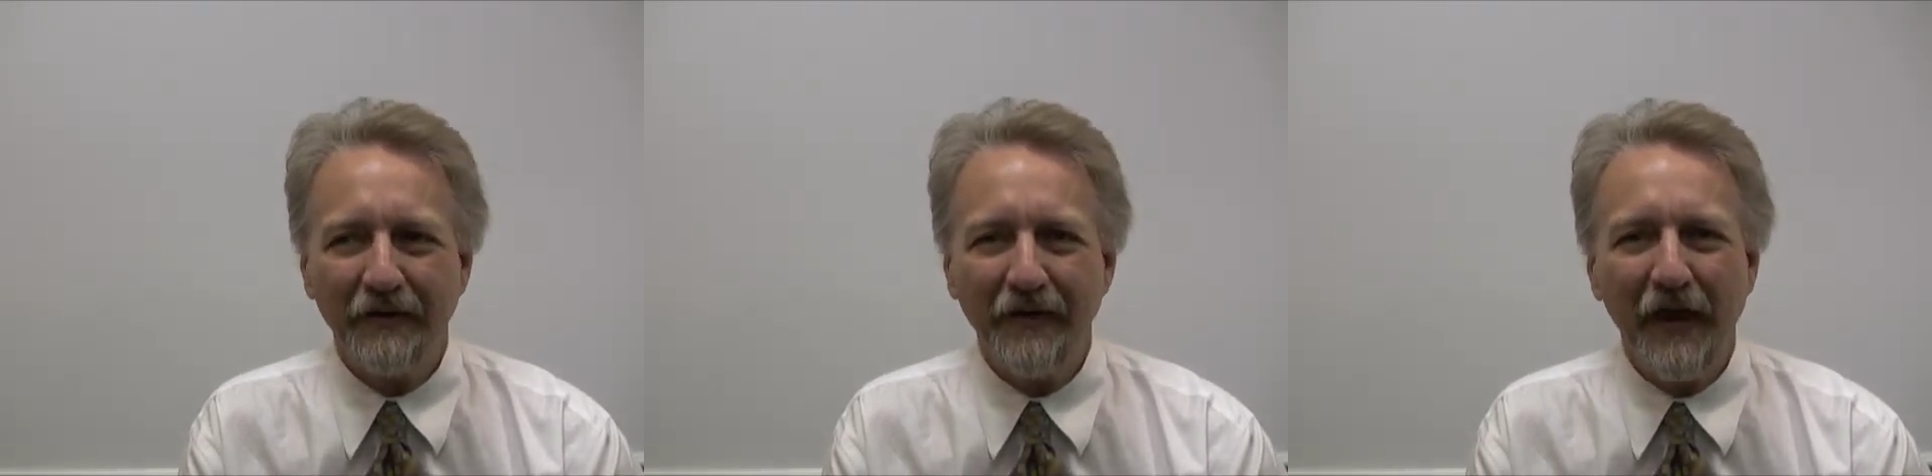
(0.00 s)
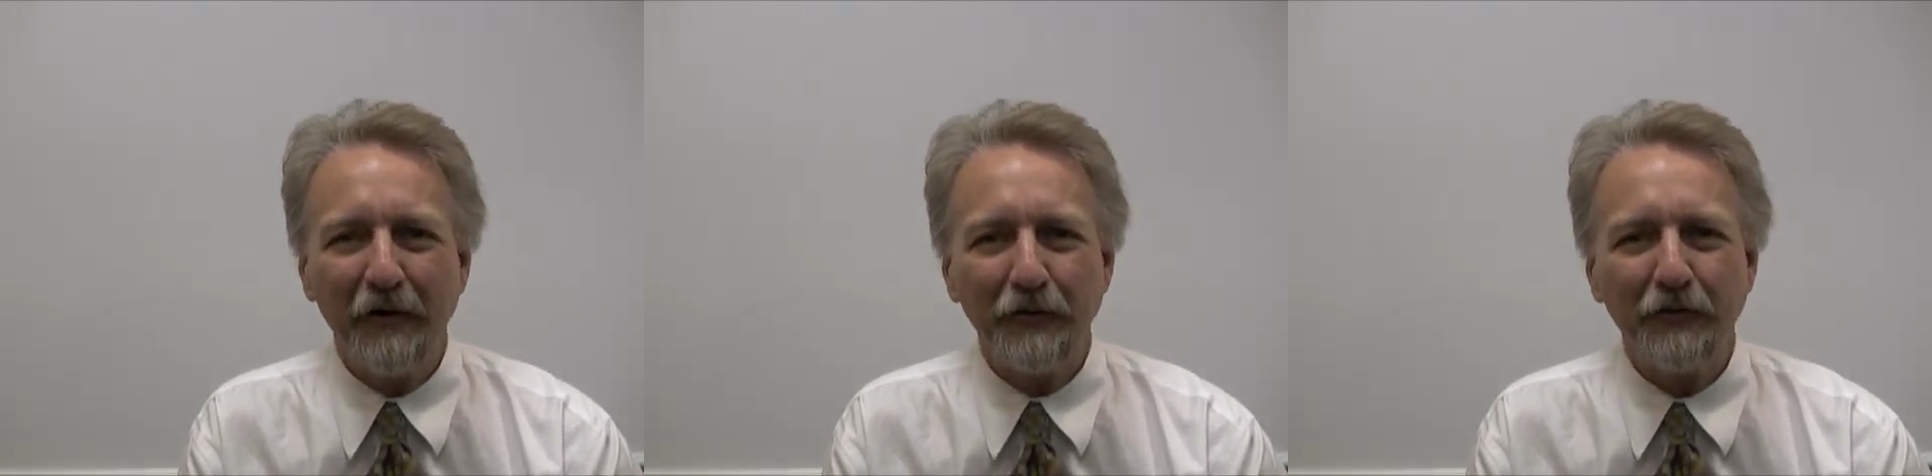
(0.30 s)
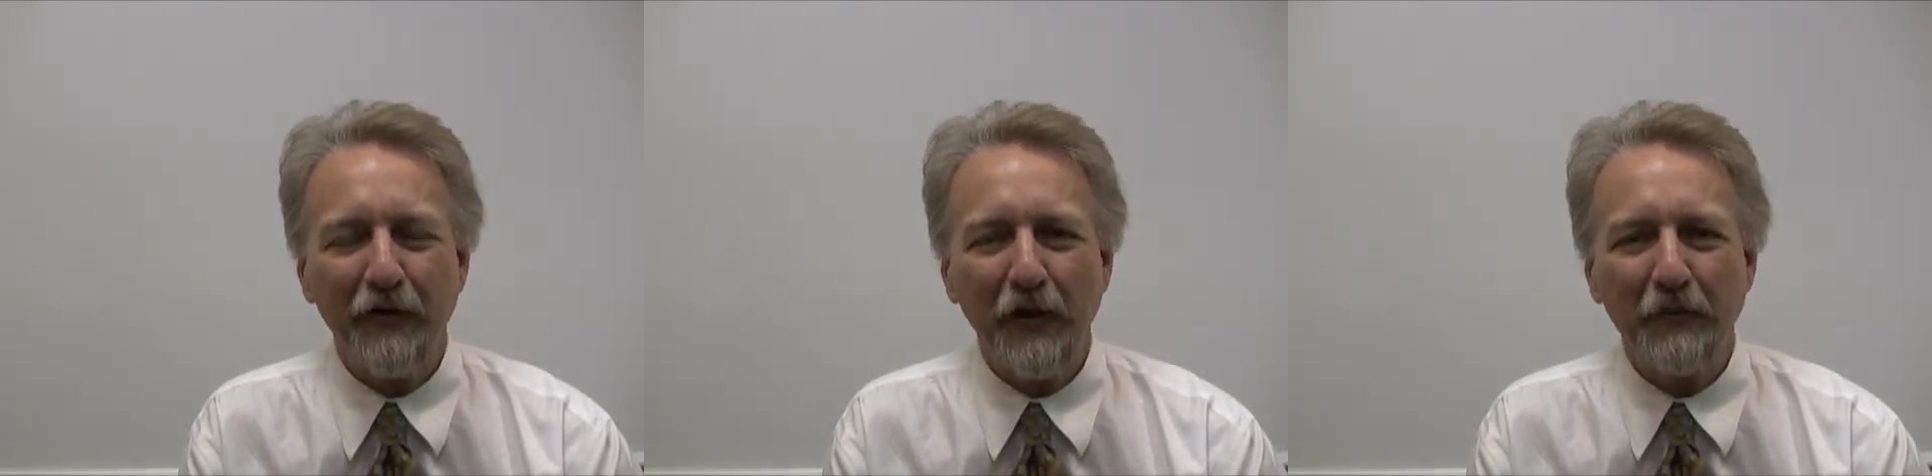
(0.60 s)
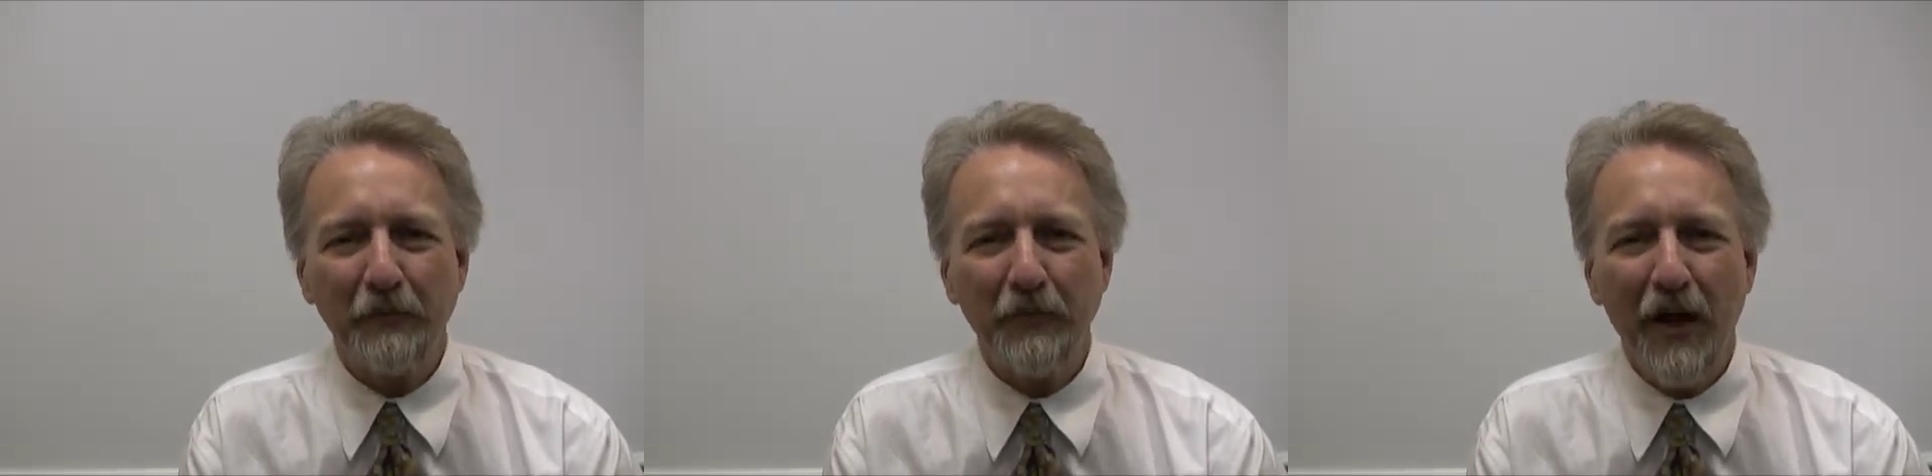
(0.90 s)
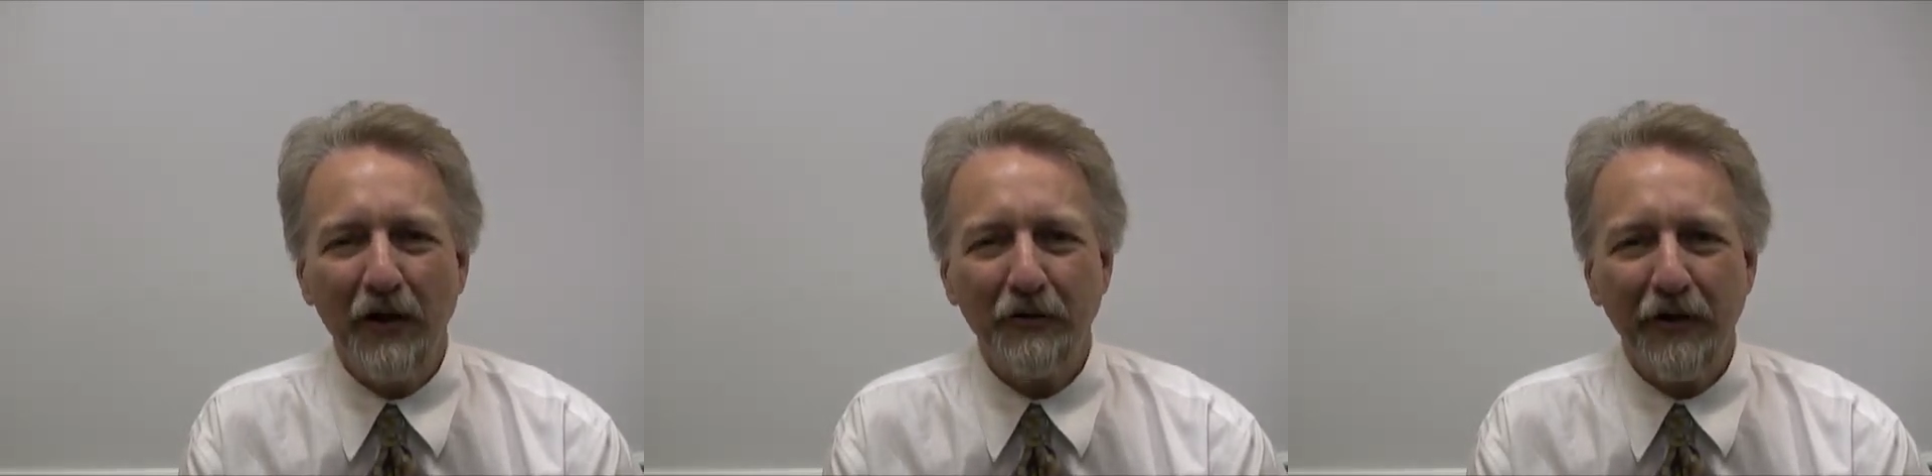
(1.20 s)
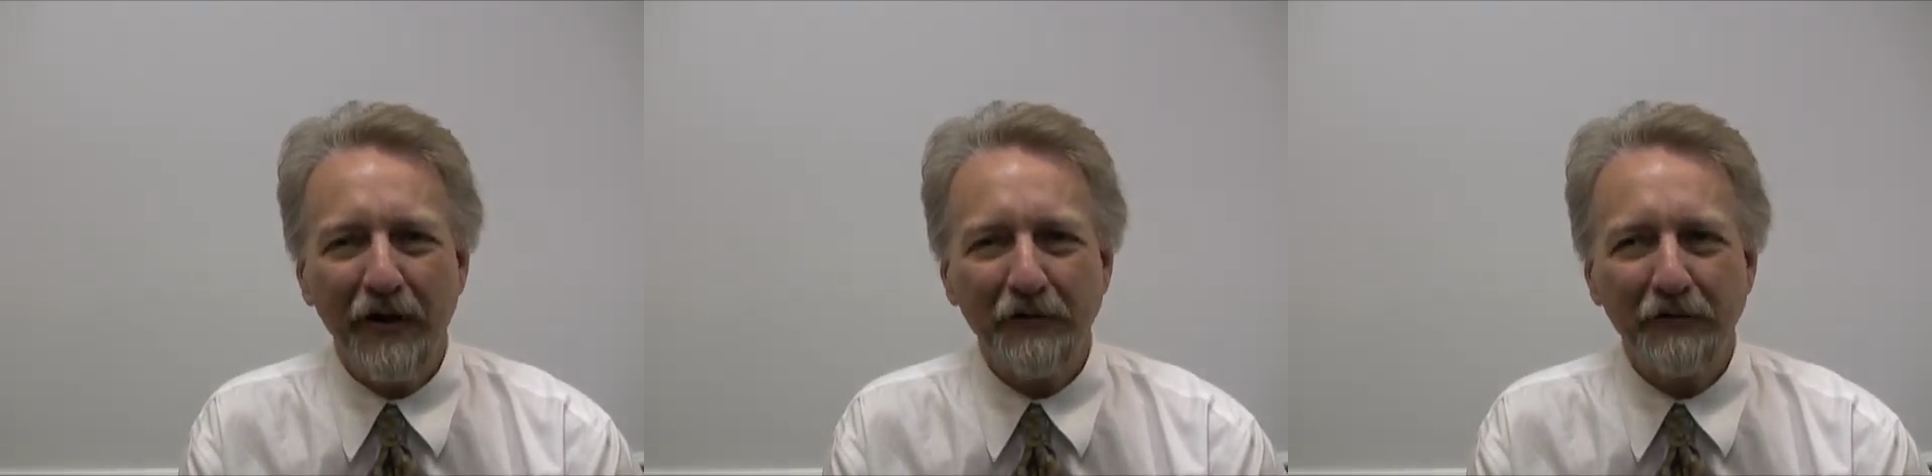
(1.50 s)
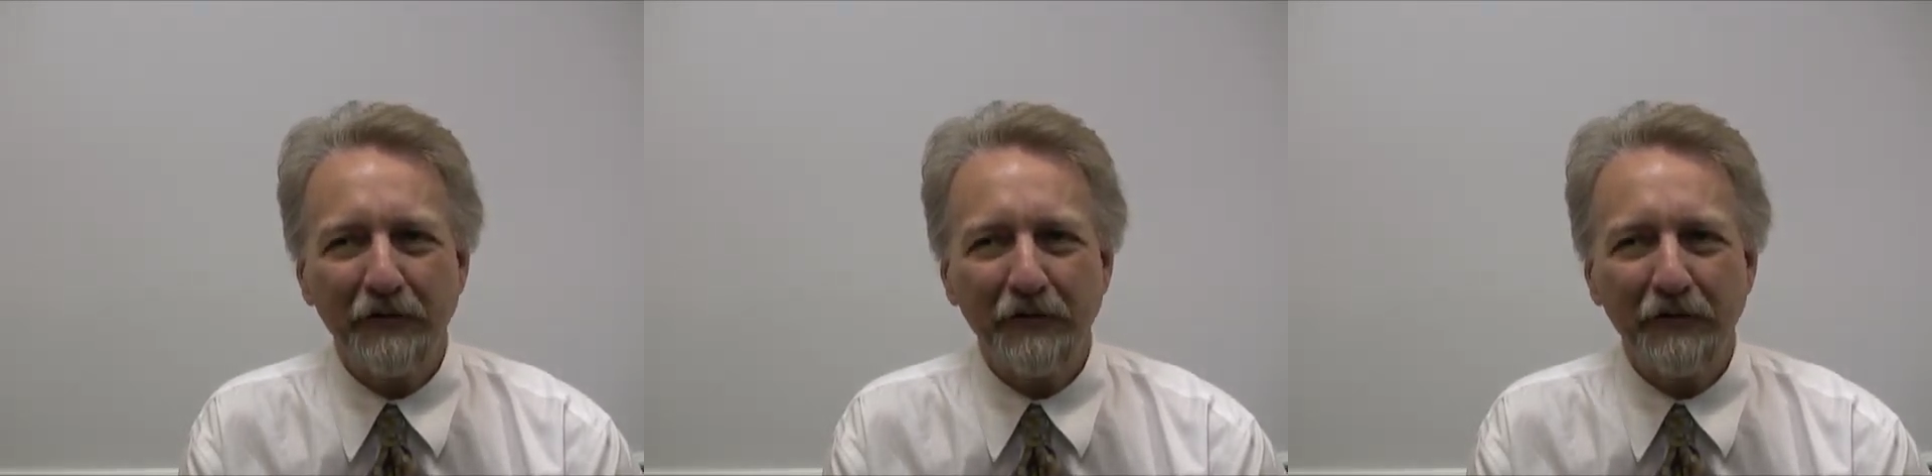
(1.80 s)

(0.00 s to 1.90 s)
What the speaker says: care and development block grant